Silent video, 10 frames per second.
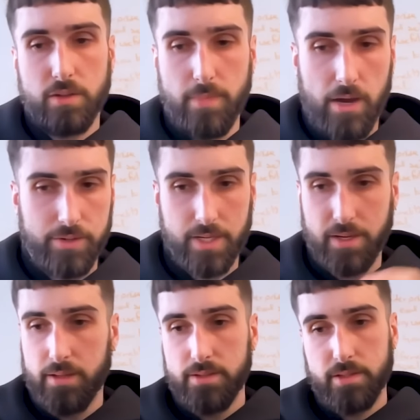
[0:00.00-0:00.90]

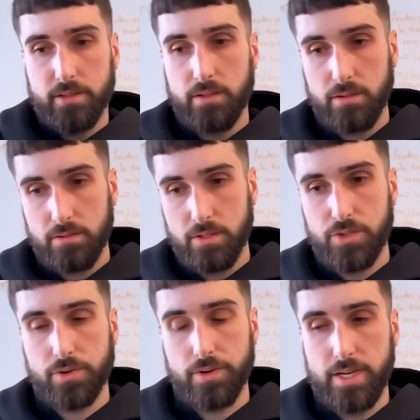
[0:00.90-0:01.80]
mountains and
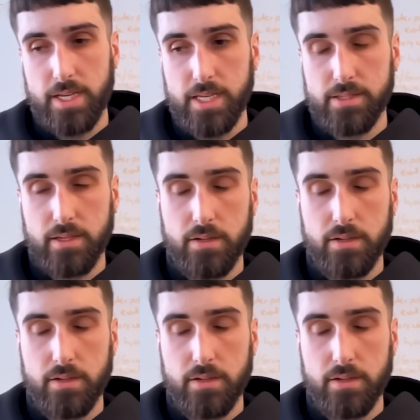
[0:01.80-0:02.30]
the trees.